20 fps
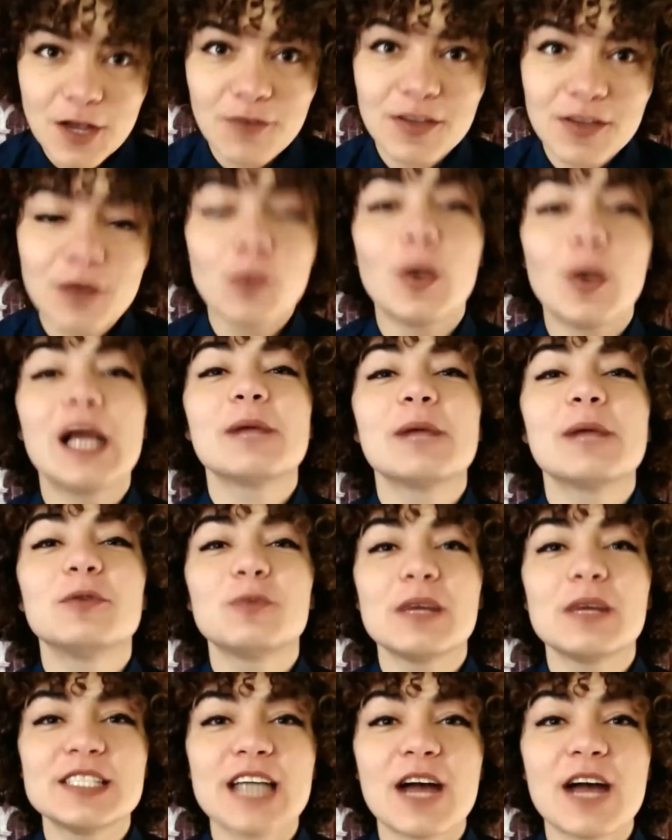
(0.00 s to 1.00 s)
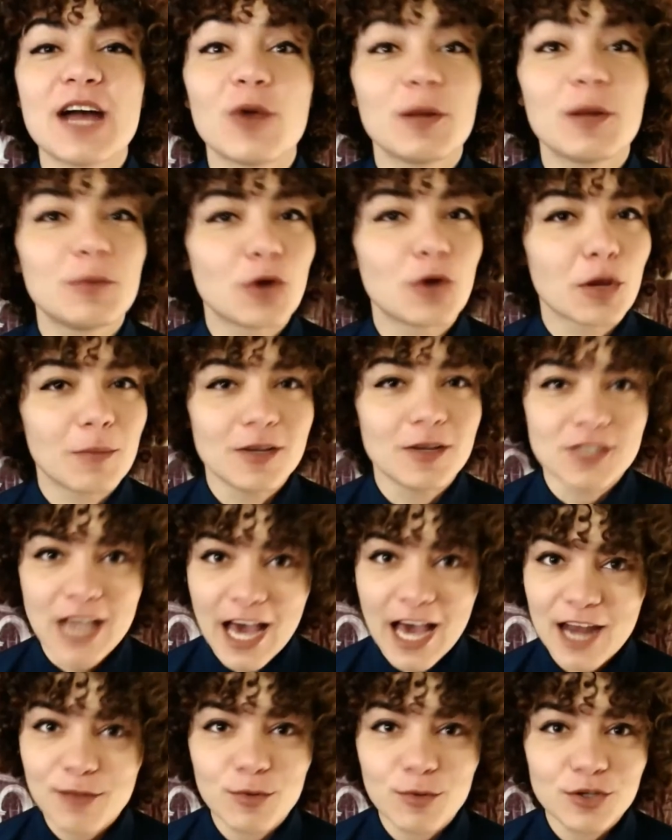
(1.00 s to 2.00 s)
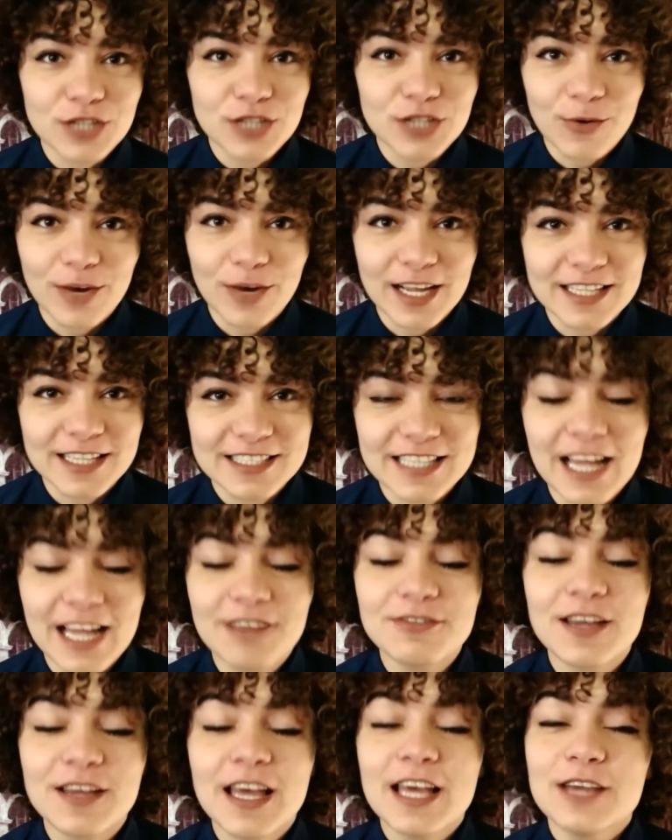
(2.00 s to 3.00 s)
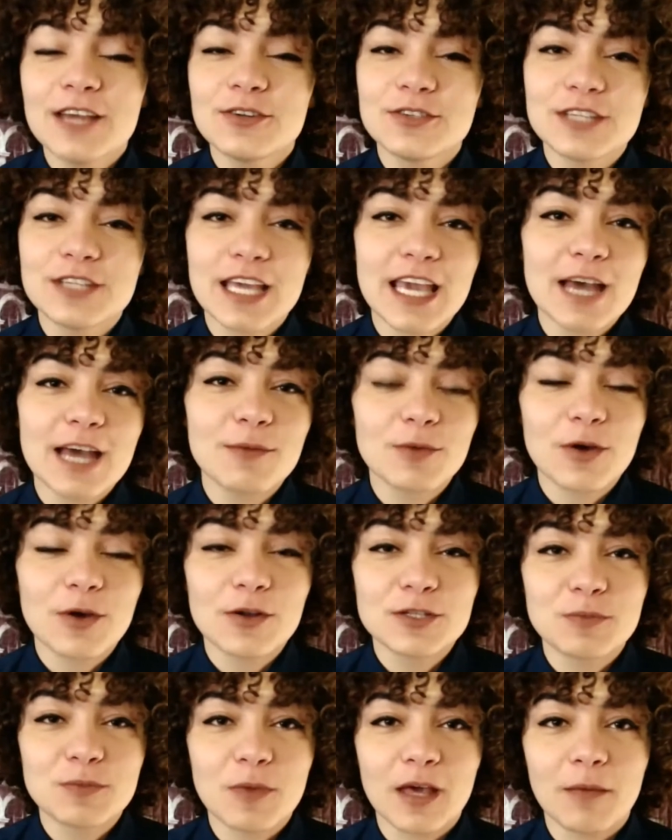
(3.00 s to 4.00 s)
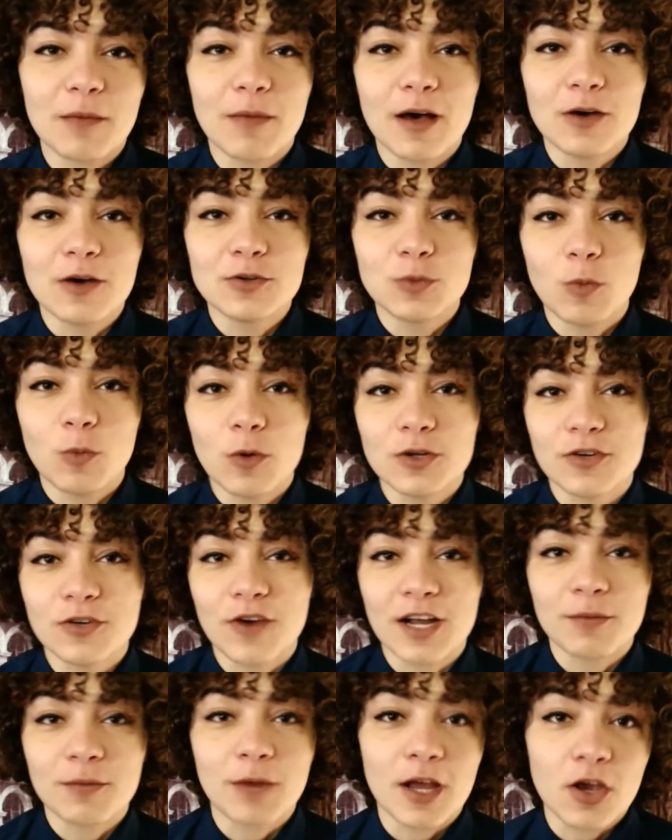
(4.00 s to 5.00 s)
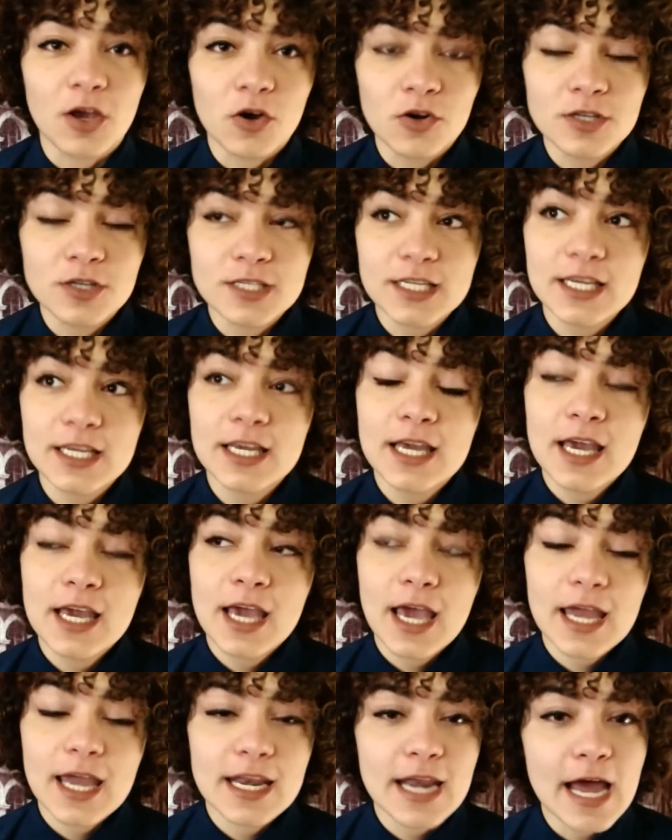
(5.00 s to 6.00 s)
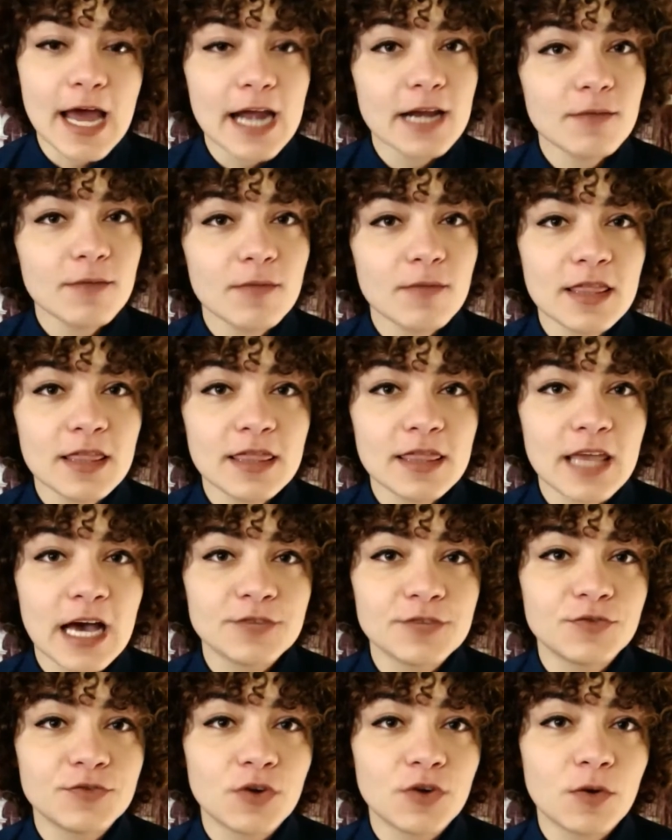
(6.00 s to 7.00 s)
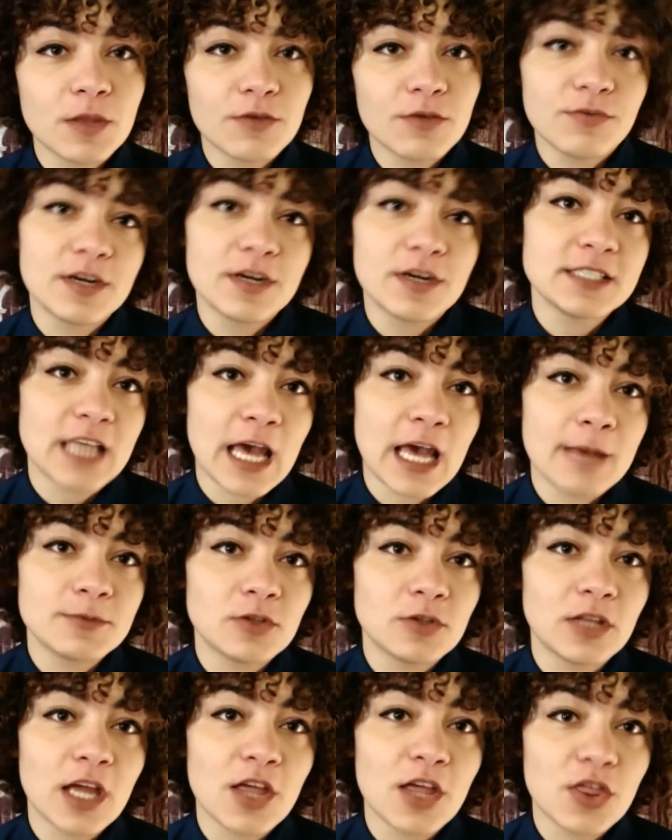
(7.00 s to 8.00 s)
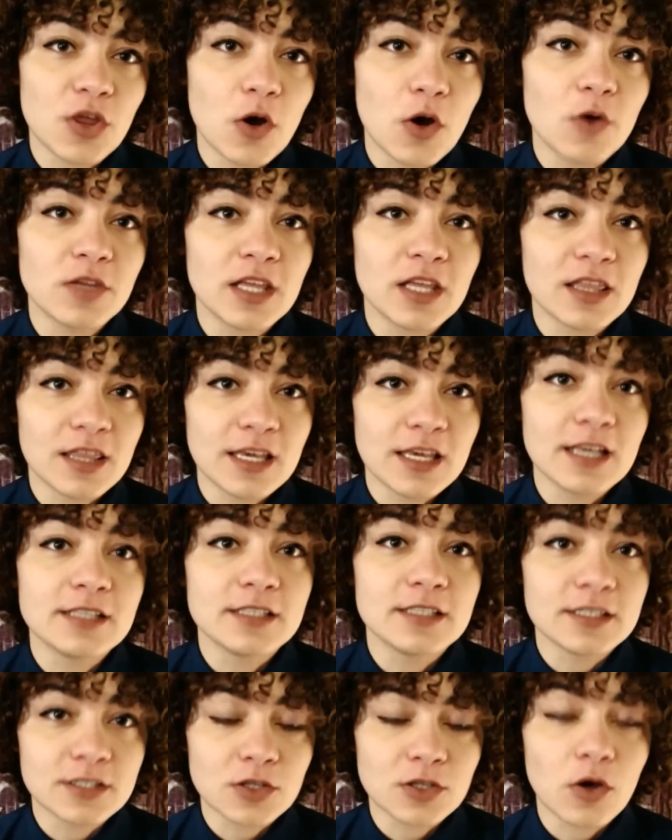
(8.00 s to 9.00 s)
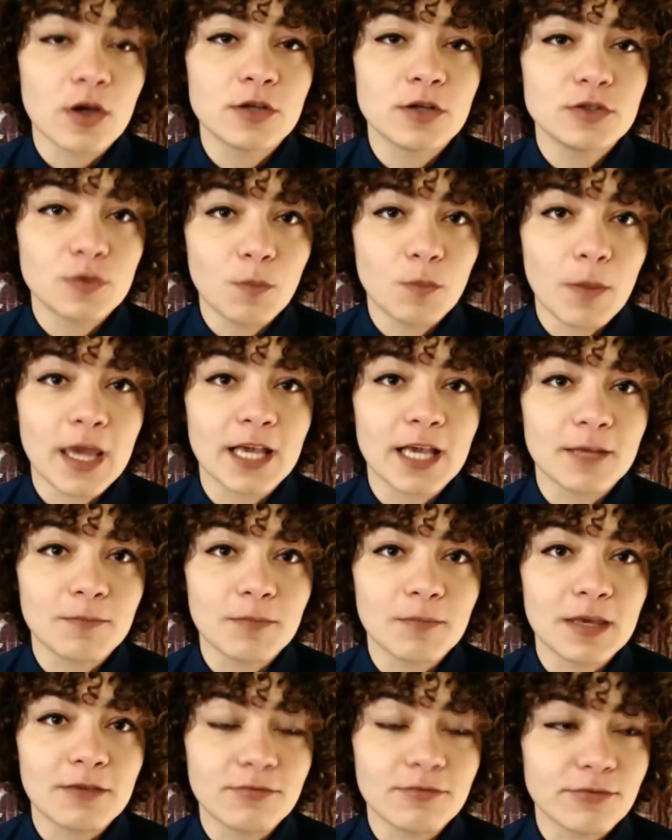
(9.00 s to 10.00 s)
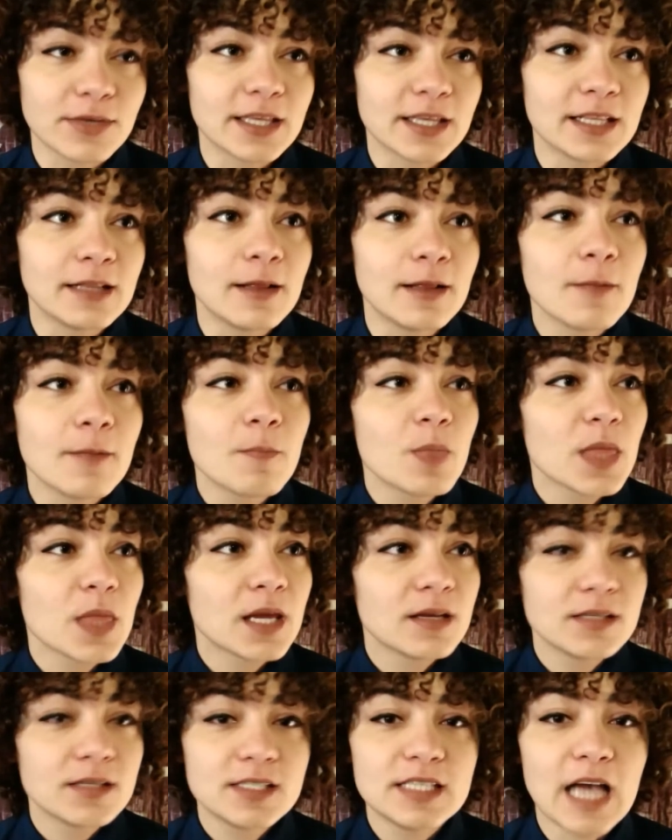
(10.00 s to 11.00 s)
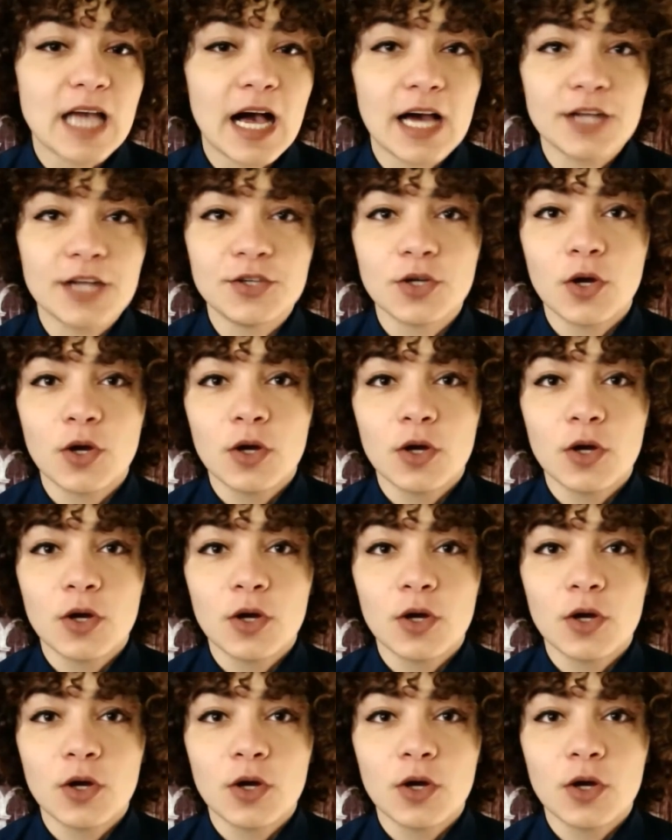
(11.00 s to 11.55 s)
and welcome to my channel. I'm talking about unwanted stuff. Today I'm going to speak about One Direct Priority, an anime that from the first episode I thought that this is going to make me feel sad,